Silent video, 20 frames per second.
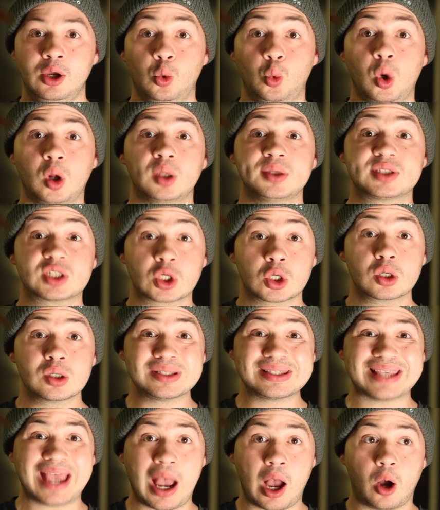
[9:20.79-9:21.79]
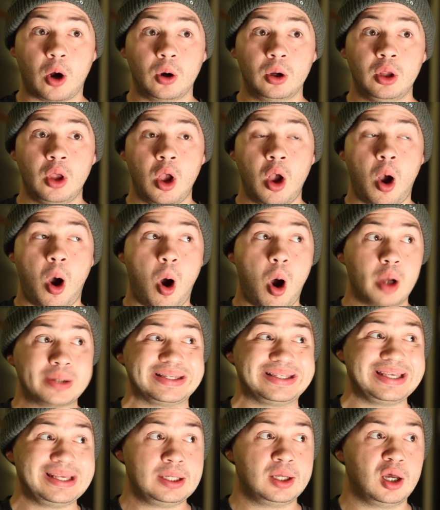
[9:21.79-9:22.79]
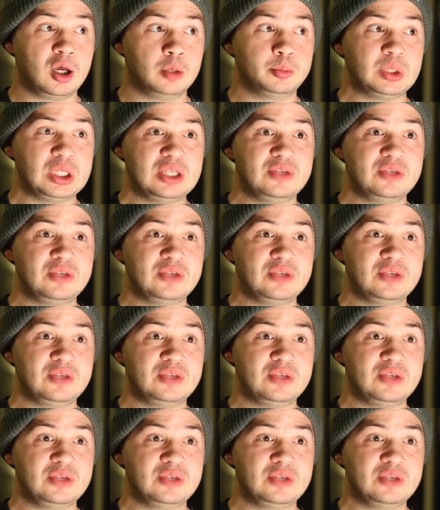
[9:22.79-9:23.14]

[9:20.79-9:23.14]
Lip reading: Well, it turns out on GitHub,